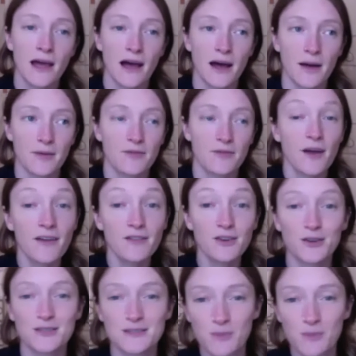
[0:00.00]
Um, if you haven't
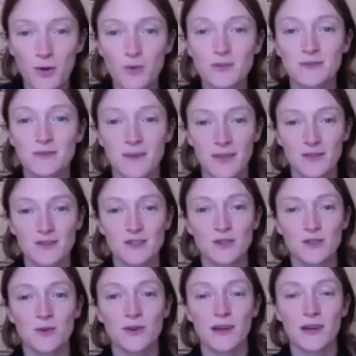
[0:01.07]
noticed, most months
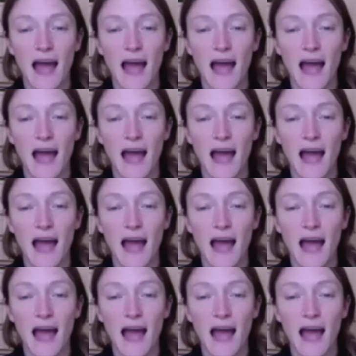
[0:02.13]
do